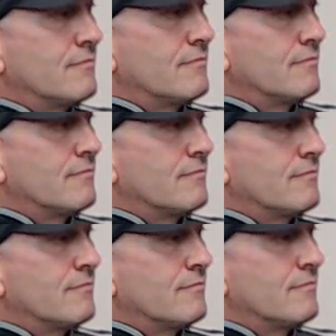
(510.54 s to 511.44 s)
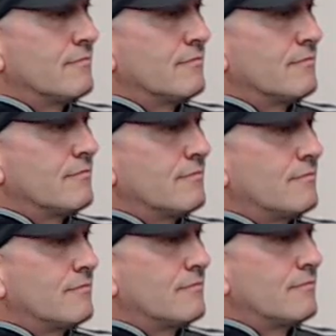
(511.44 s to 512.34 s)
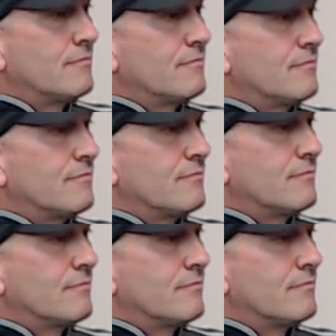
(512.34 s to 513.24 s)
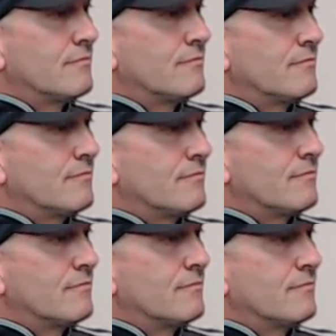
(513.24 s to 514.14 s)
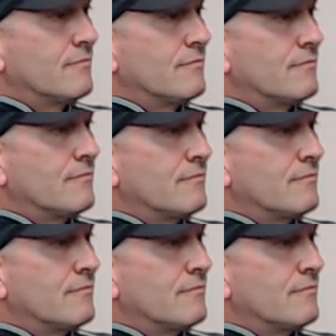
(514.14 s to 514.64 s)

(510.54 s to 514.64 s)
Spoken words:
This person isn't speaking.